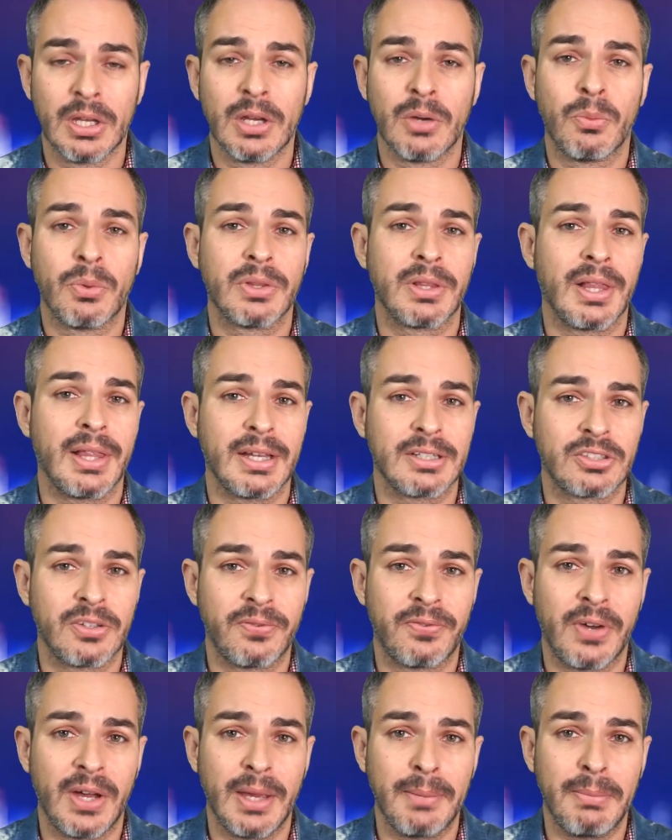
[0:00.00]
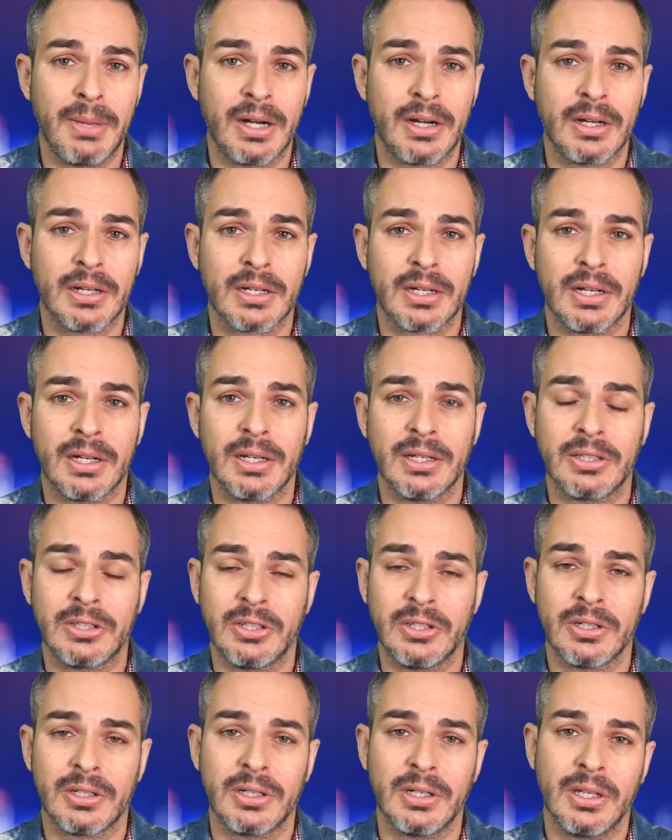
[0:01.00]
with Electrify America
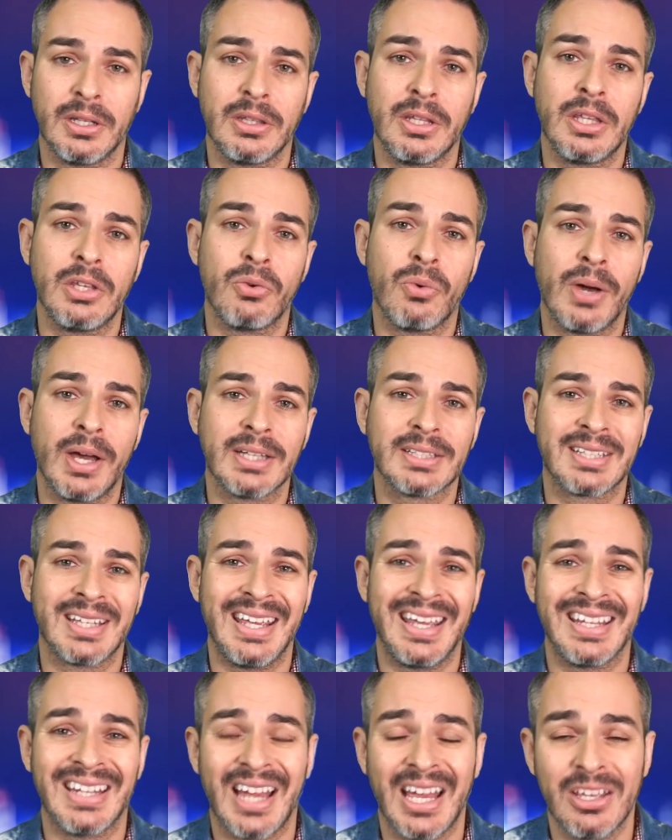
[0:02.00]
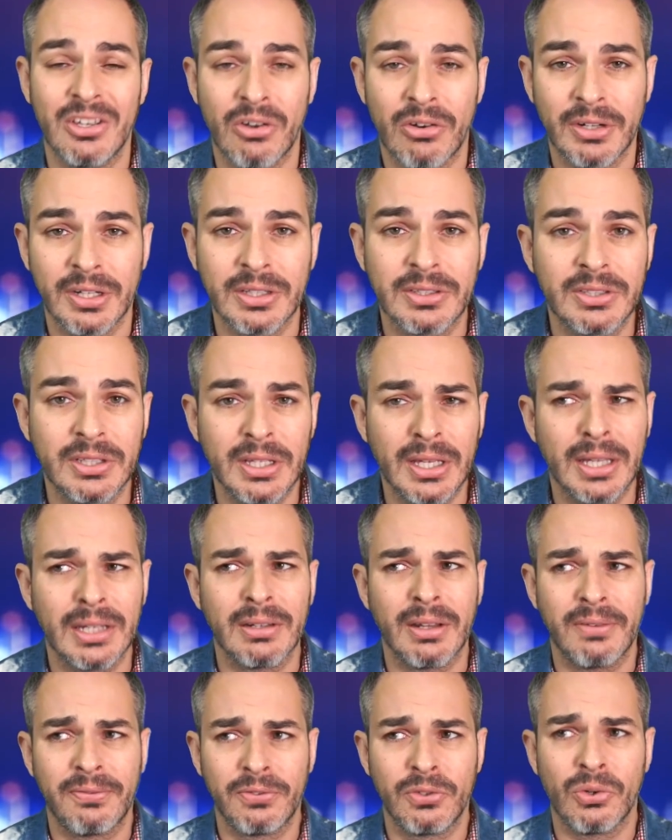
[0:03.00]
here in the US and Ionity and
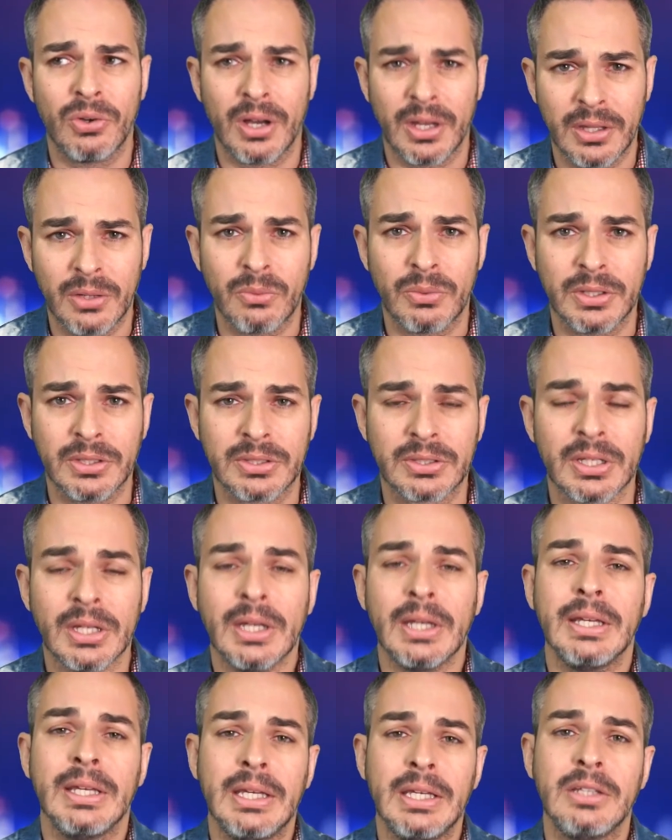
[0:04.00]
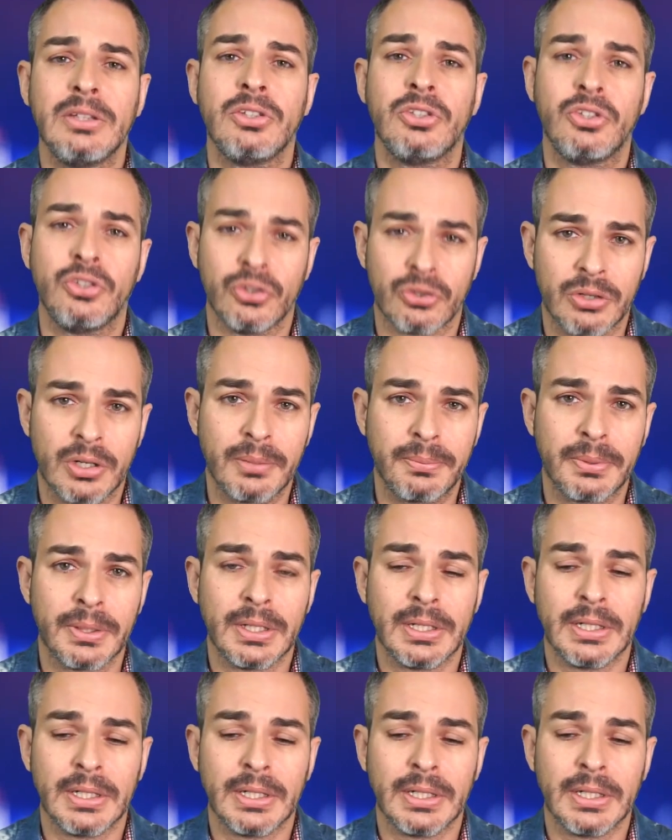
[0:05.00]
a few other ones in Europe.